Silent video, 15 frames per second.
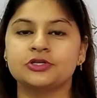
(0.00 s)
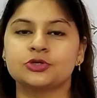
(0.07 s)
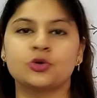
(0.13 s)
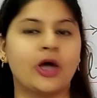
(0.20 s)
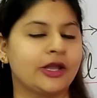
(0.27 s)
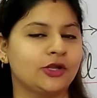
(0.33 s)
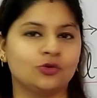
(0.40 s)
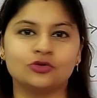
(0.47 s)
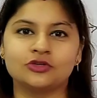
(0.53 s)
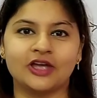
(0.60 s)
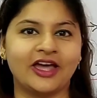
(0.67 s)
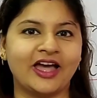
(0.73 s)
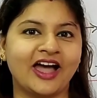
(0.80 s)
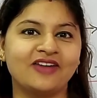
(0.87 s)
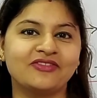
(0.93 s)
So I don't
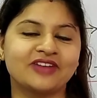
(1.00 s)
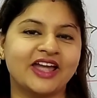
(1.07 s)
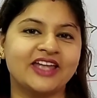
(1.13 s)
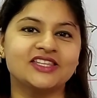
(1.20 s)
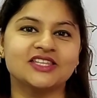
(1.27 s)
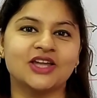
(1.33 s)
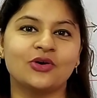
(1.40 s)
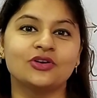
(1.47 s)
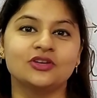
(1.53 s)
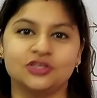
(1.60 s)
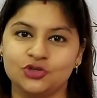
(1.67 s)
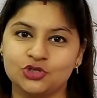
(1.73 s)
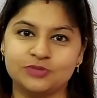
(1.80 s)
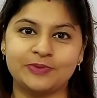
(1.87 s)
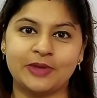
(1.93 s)
have right now
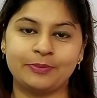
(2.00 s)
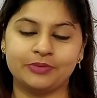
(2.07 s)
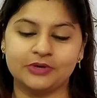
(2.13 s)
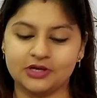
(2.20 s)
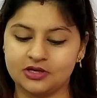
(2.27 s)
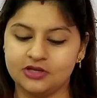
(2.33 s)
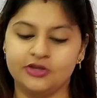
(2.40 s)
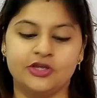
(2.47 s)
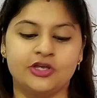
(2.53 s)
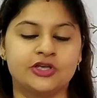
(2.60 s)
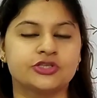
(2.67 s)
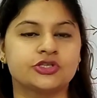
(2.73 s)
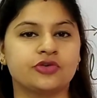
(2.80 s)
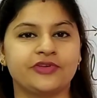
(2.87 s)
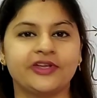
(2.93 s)
newspaper.
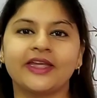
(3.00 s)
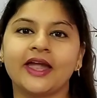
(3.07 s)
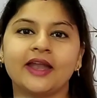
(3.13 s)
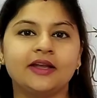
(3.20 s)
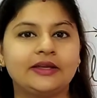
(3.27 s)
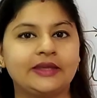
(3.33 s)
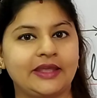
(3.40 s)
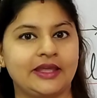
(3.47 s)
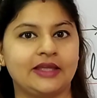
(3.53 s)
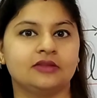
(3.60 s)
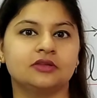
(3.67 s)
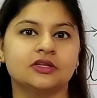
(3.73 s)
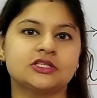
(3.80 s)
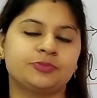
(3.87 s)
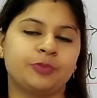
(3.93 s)
So we can
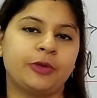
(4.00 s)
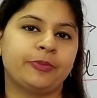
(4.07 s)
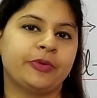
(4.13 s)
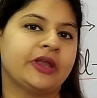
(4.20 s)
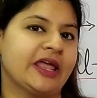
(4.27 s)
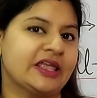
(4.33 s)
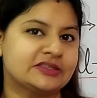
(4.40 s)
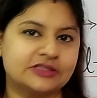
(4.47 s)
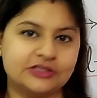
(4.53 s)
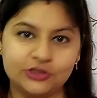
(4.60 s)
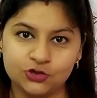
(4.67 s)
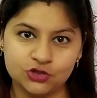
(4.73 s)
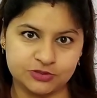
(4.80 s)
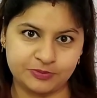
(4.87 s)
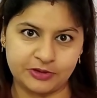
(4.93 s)
take this paper as a
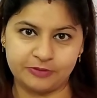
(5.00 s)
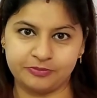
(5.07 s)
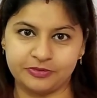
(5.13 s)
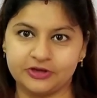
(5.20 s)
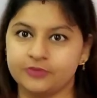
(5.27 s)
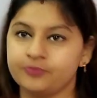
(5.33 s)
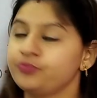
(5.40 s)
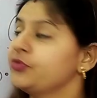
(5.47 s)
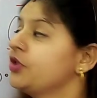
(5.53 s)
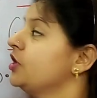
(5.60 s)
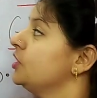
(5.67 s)
newspaper.